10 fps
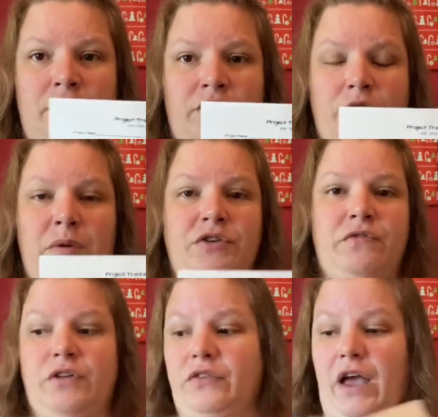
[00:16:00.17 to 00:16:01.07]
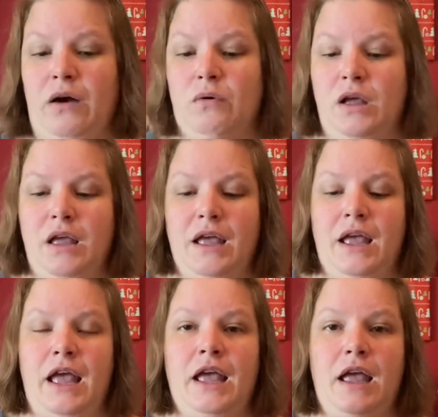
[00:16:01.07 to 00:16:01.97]
information filled out
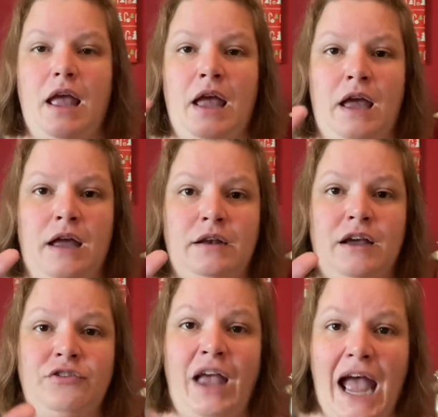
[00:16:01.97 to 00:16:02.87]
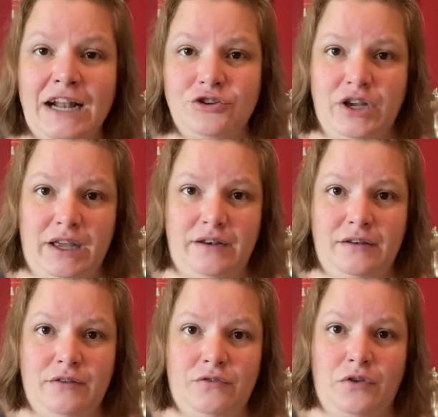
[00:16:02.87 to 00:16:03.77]
and attach it